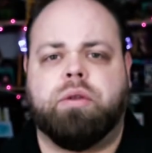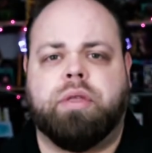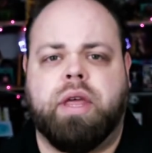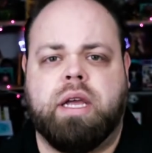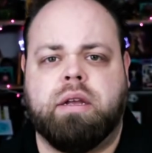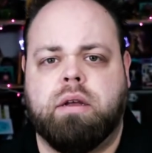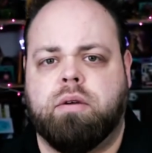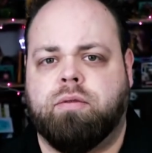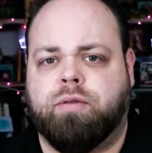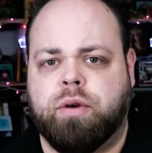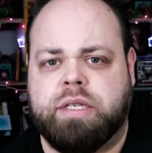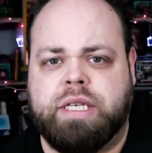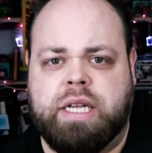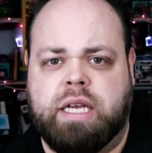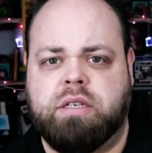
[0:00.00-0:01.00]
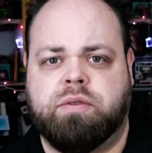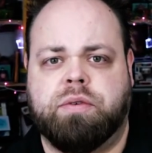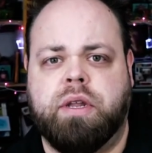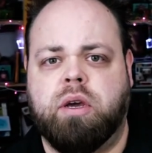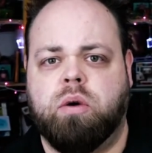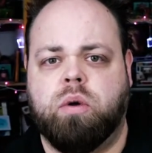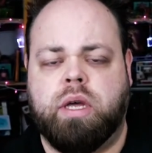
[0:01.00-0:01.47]
thing for today's
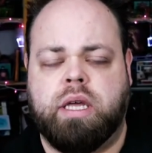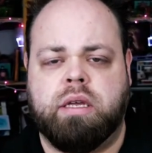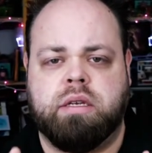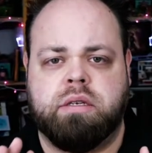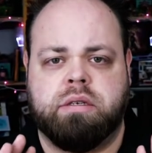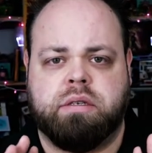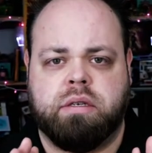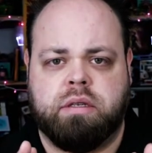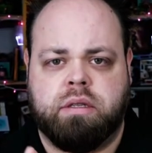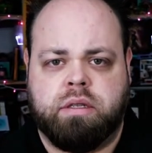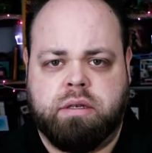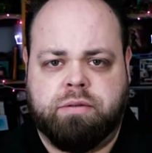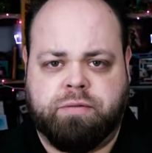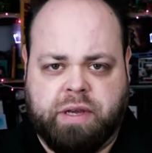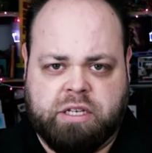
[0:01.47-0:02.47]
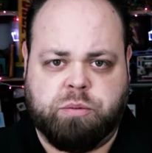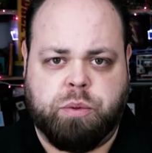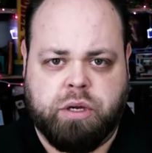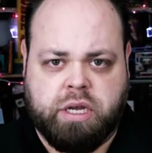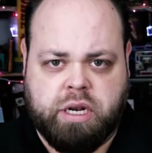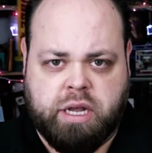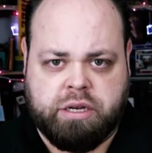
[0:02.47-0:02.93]
video is the
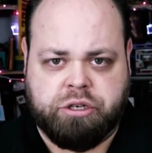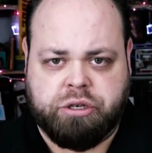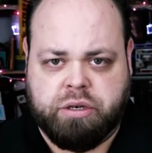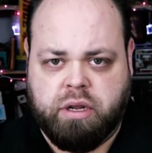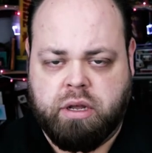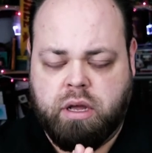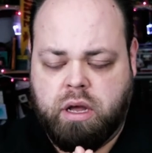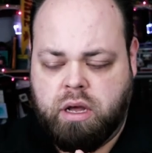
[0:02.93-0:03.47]
Facebook connection.